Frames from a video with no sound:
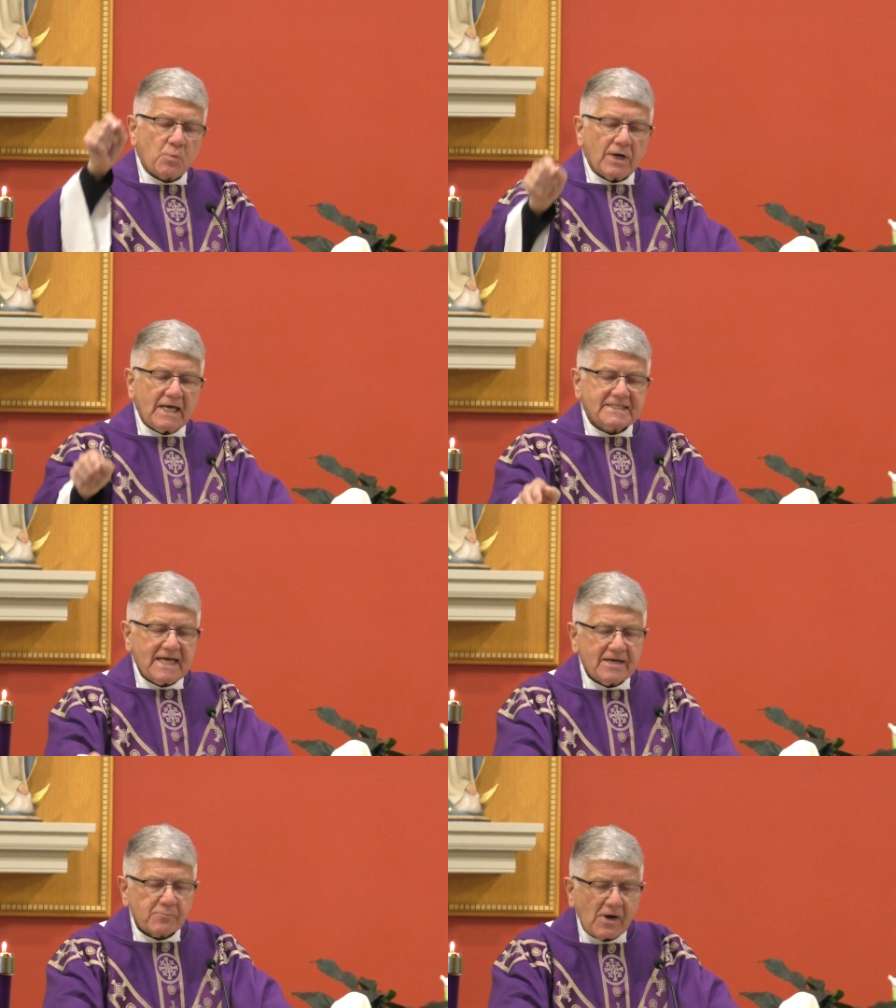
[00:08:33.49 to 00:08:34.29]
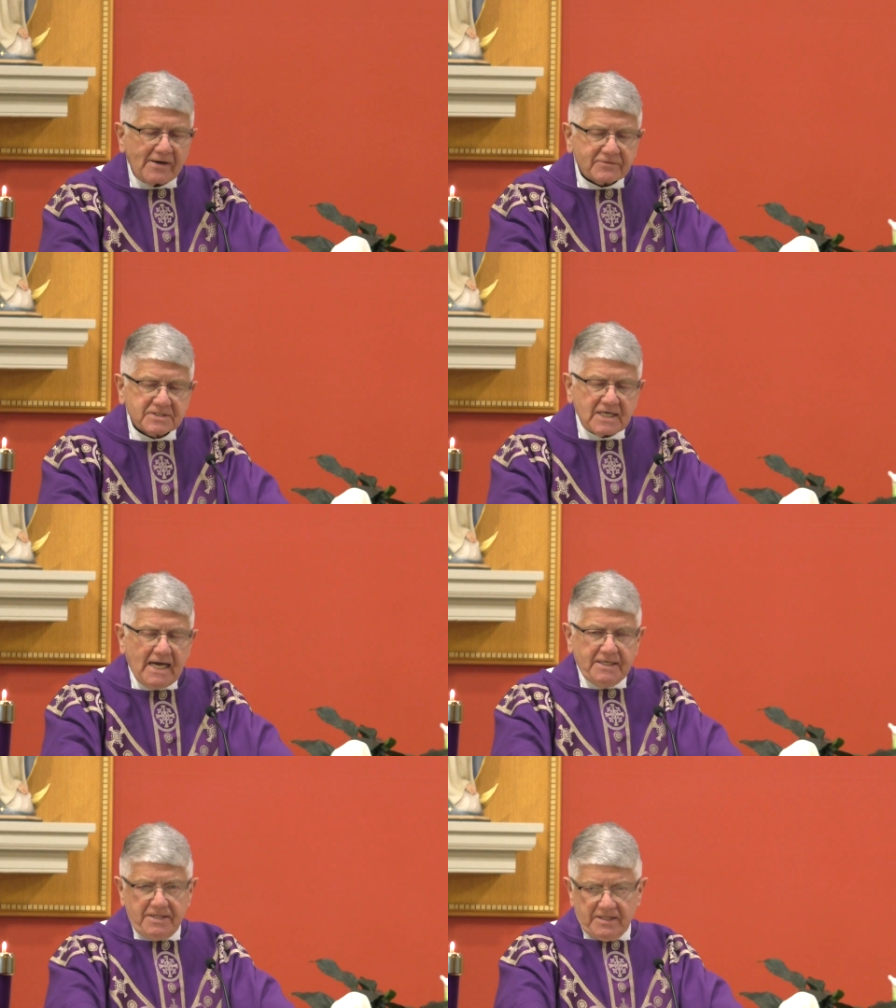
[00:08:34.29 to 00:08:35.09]
what Isaiah
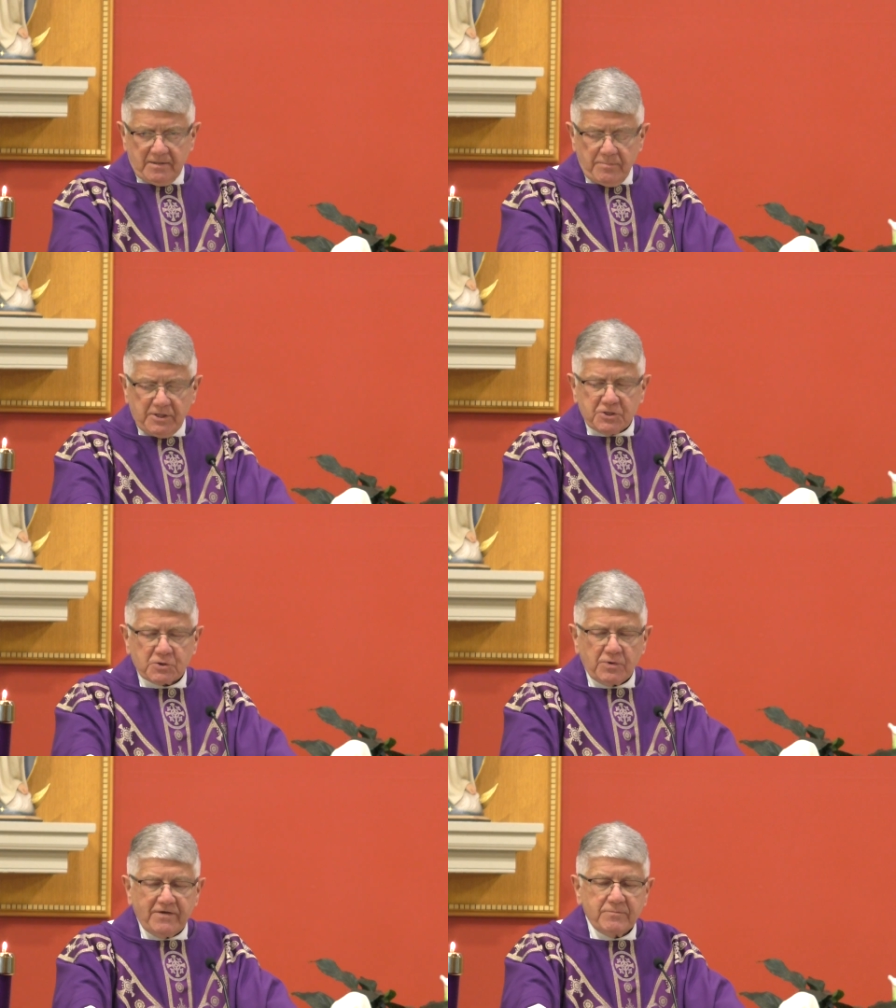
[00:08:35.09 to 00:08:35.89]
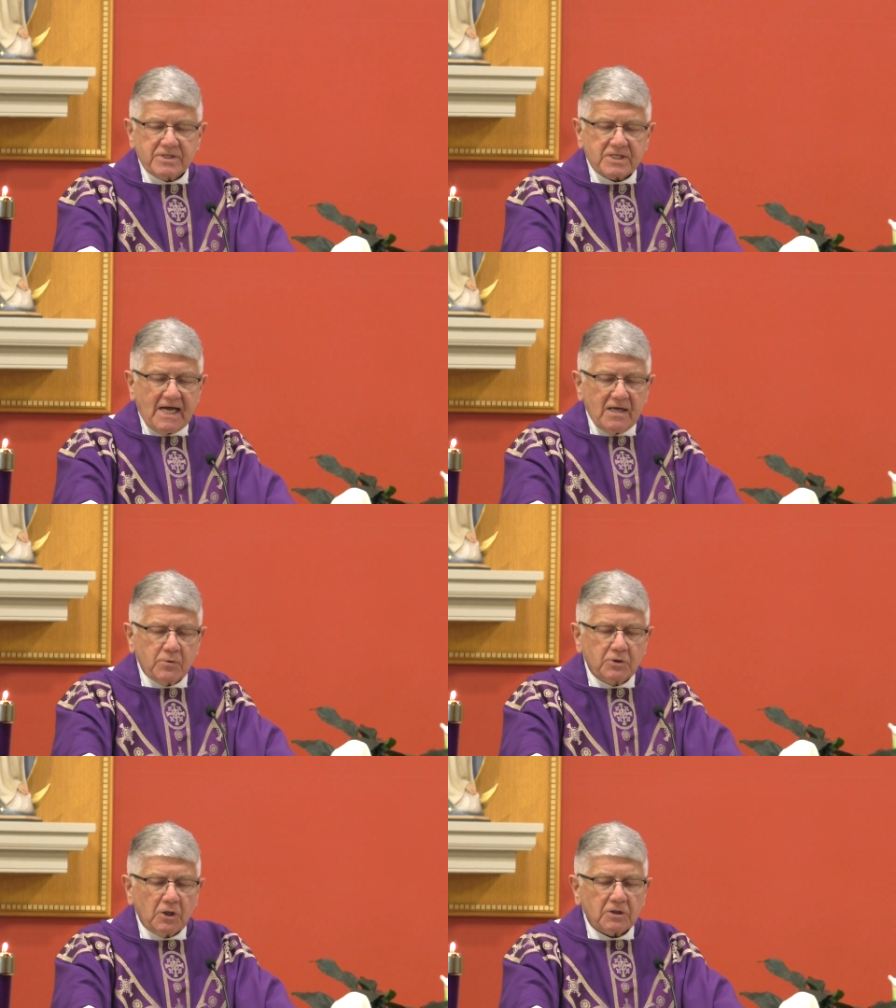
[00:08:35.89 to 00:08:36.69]
prophesied that the ministry of Messiah
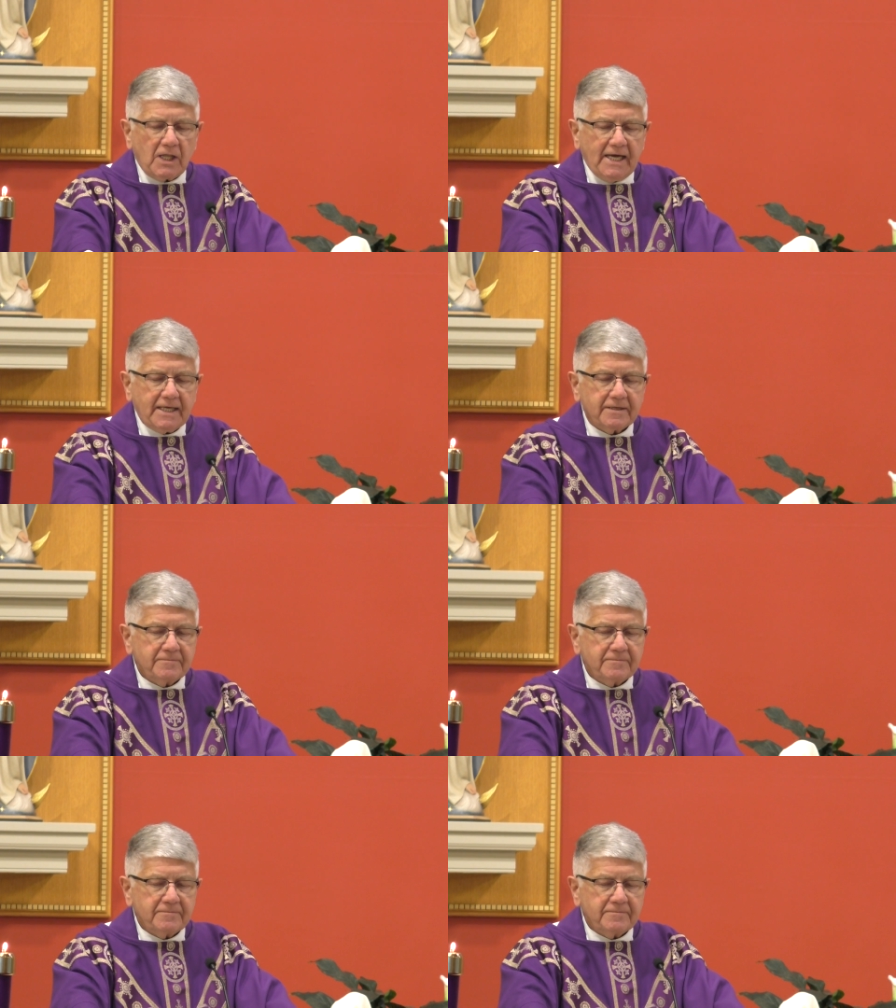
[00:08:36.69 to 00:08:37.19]
would look like,